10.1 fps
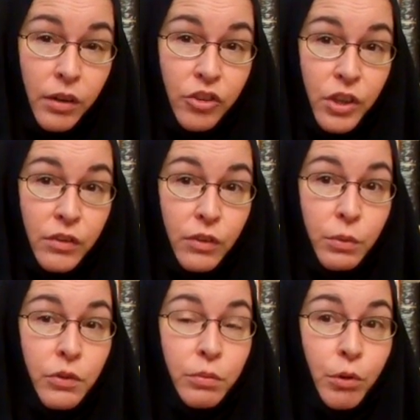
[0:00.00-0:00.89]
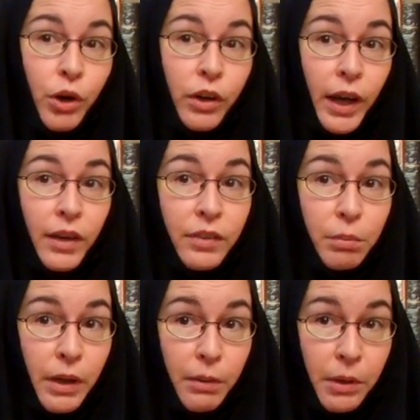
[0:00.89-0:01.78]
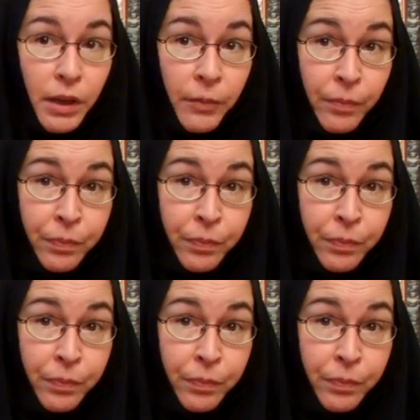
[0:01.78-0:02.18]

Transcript: Jesus was brought as a baby